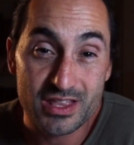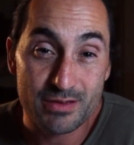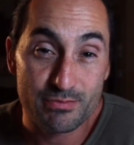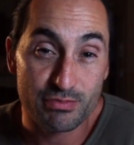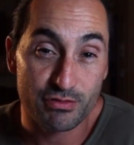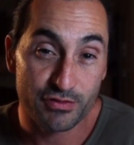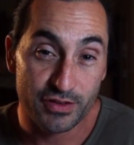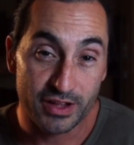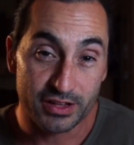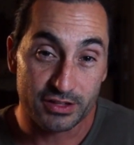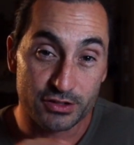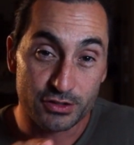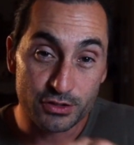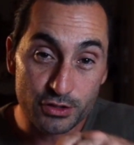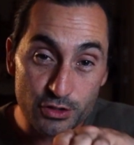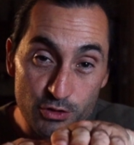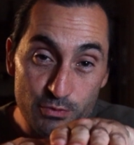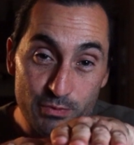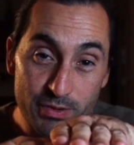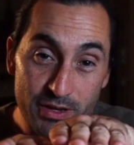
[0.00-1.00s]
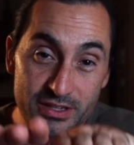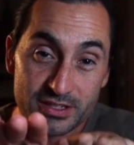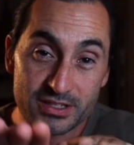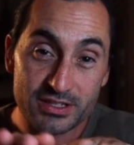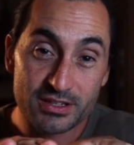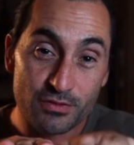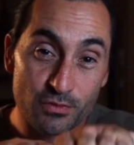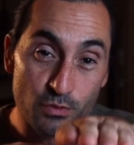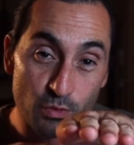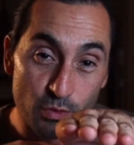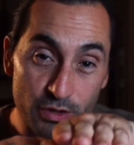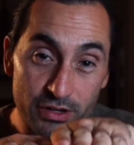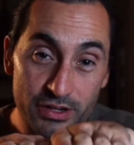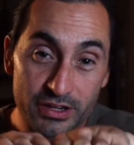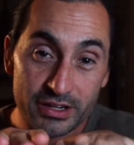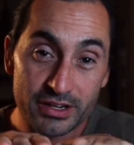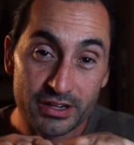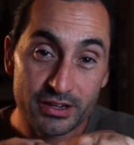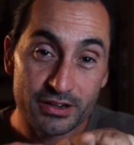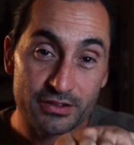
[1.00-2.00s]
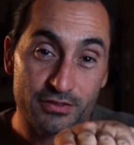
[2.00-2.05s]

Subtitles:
that prevents 2 pieces of wood